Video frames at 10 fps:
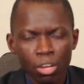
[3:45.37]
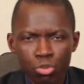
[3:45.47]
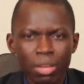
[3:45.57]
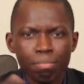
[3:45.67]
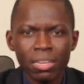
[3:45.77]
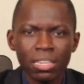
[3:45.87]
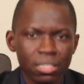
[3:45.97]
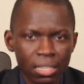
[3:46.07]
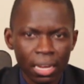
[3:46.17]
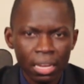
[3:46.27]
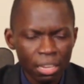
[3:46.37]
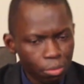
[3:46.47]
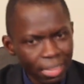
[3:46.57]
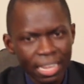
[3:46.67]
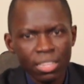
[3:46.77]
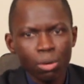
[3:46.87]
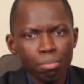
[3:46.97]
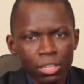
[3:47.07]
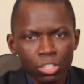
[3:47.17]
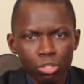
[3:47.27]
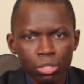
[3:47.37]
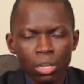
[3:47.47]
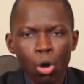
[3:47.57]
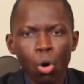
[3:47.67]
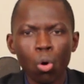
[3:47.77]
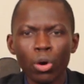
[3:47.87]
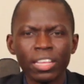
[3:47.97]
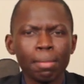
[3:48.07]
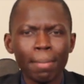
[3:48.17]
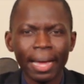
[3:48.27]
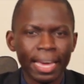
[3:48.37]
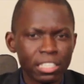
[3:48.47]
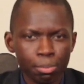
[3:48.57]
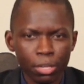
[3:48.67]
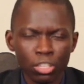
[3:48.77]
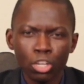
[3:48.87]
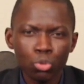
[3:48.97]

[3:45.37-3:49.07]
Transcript: You're a minister, whether in the ministry or in the marketplace.